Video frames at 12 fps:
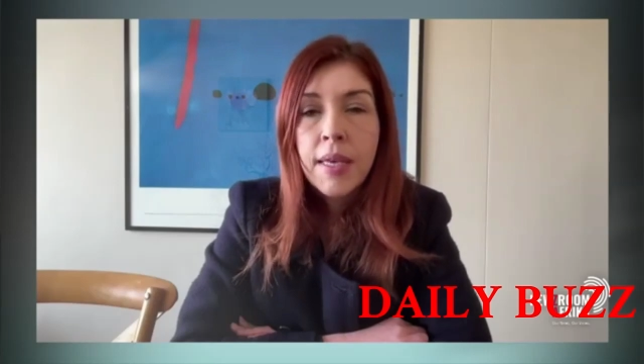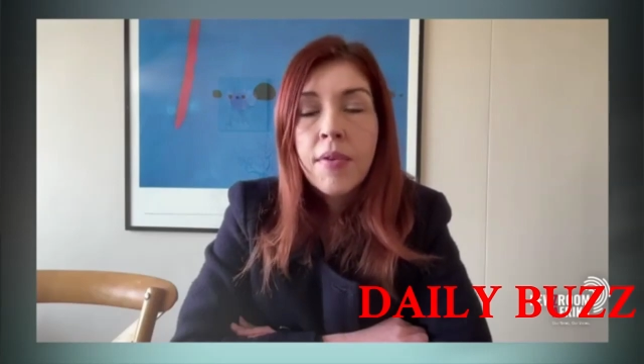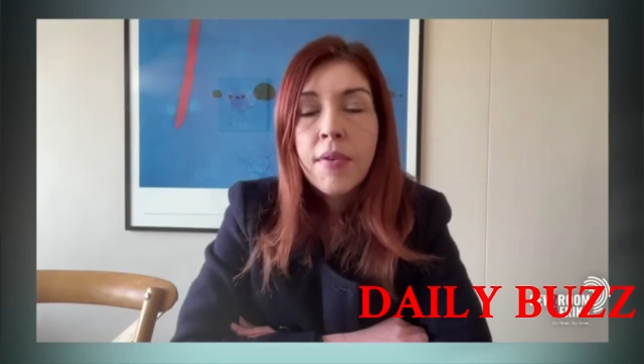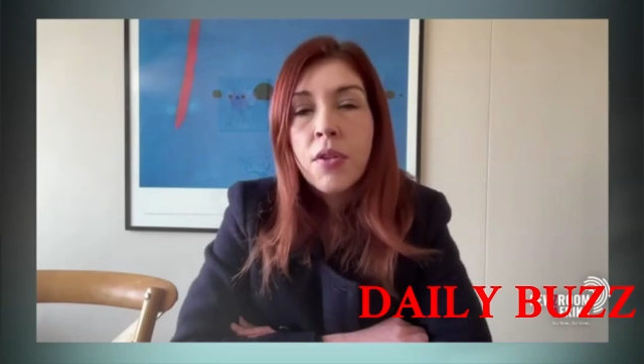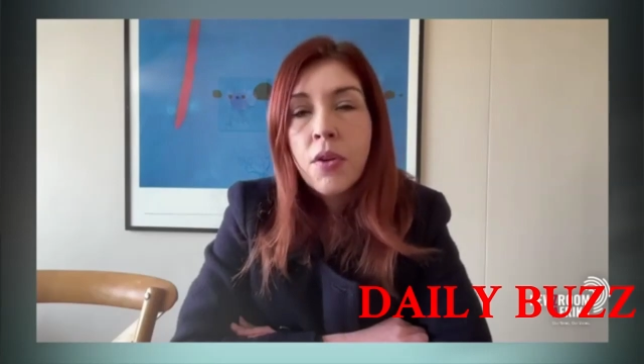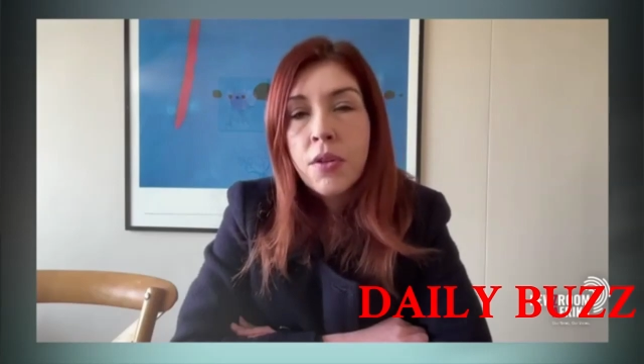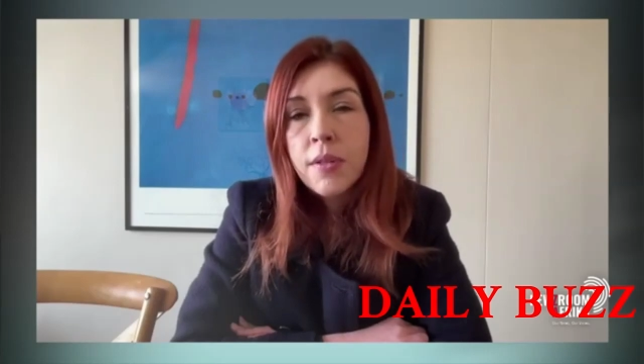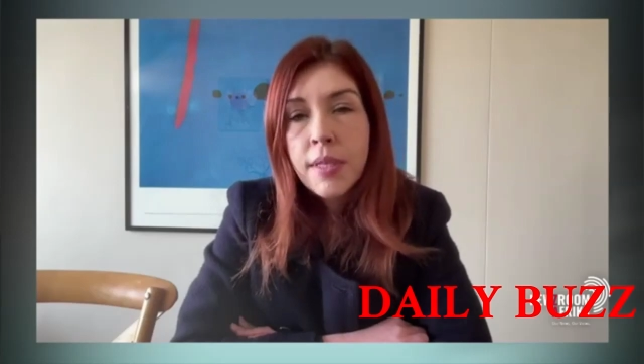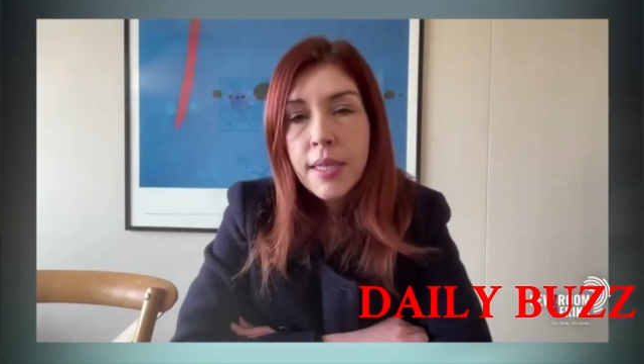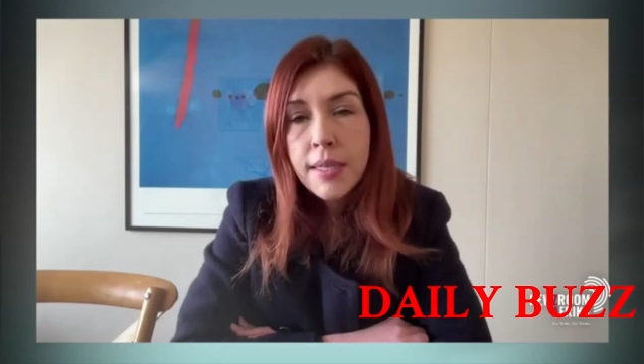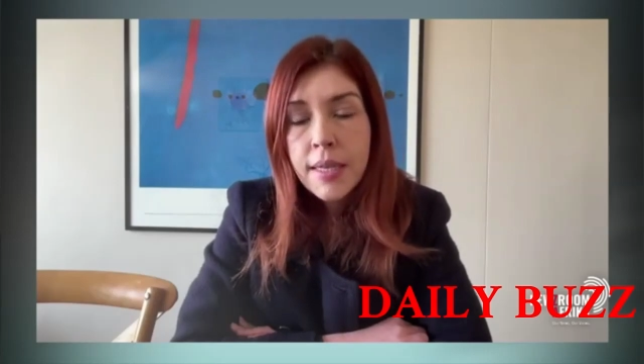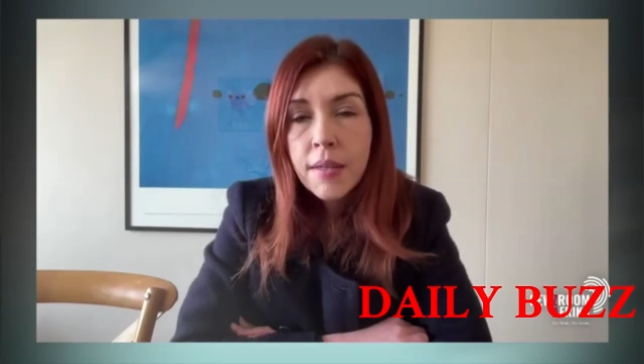given those
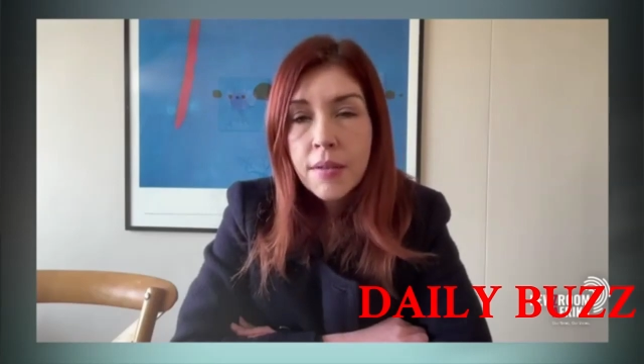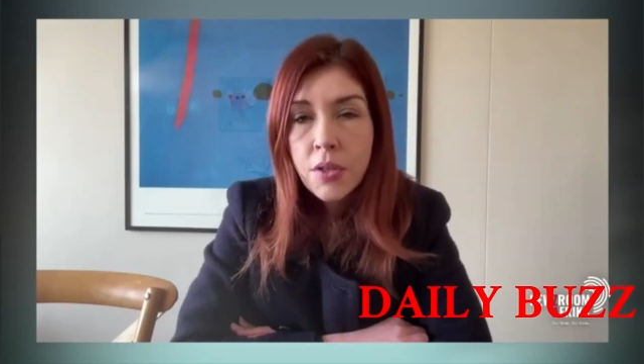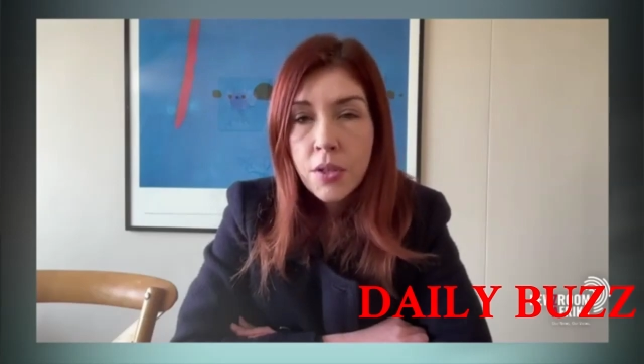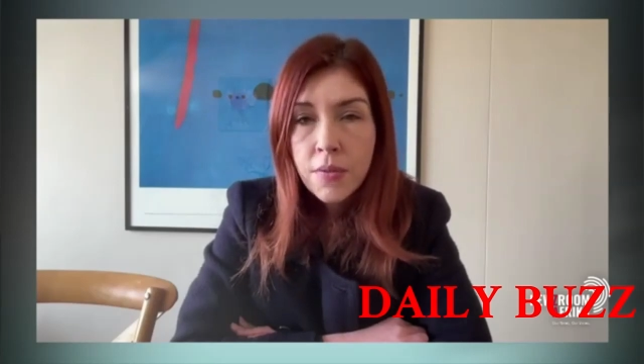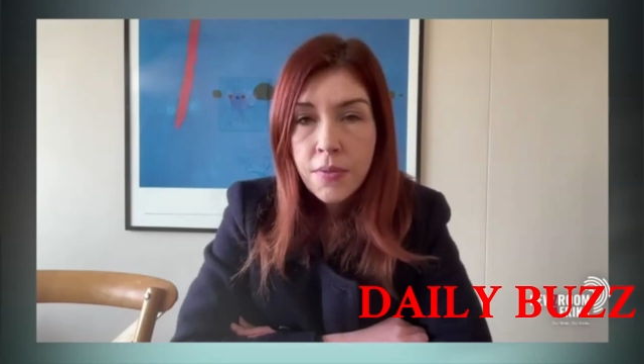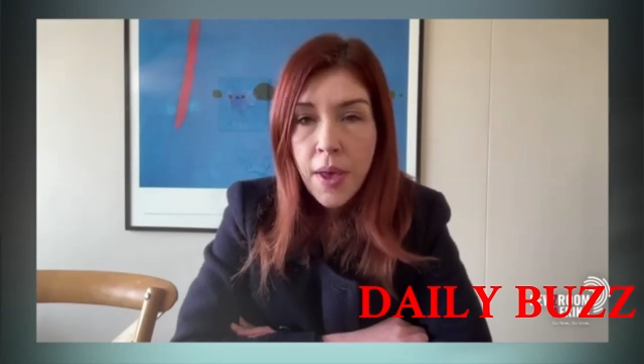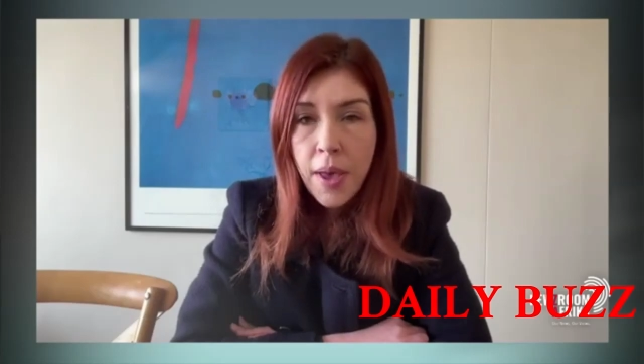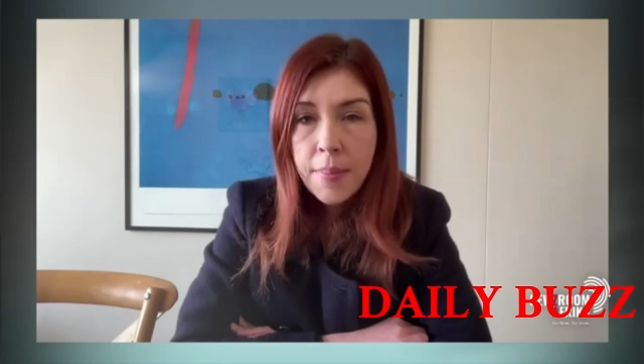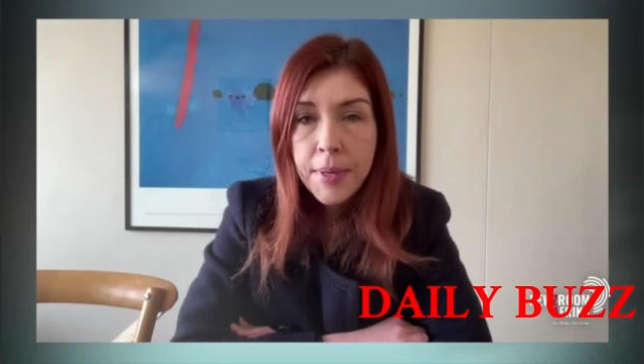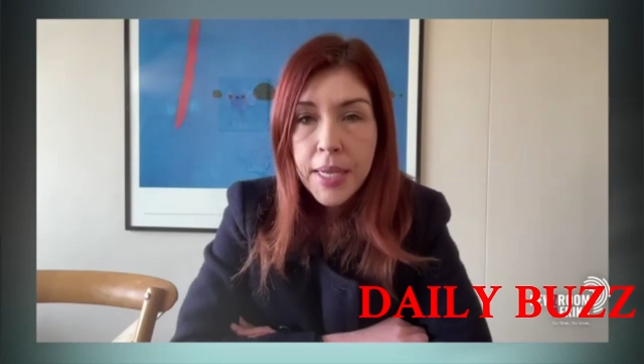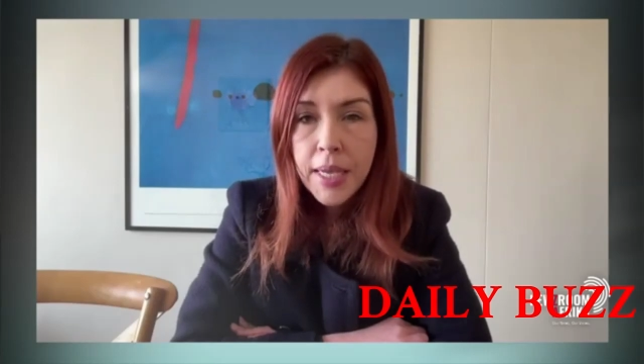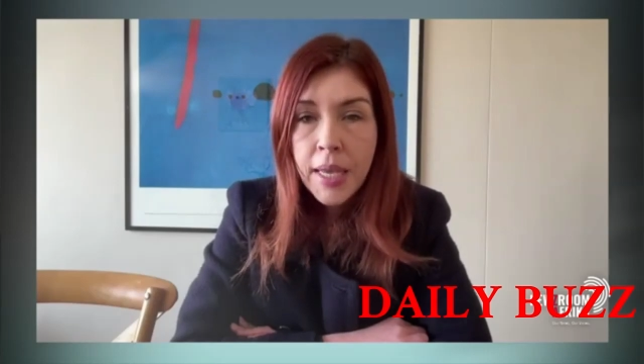details to the
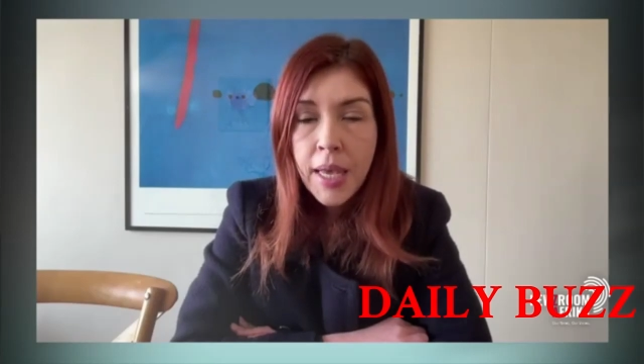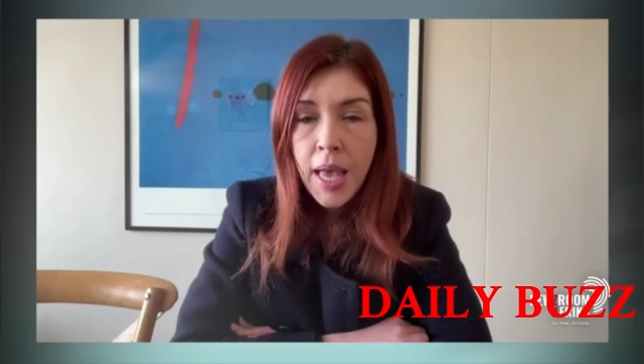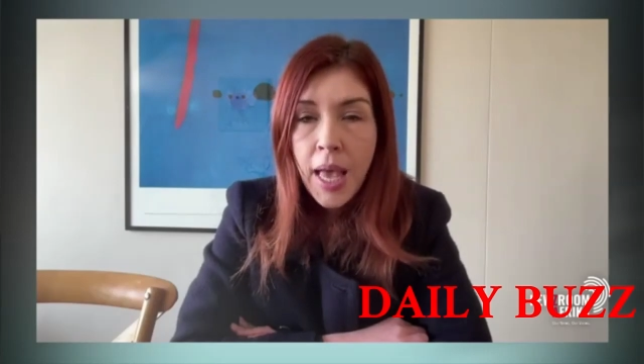family.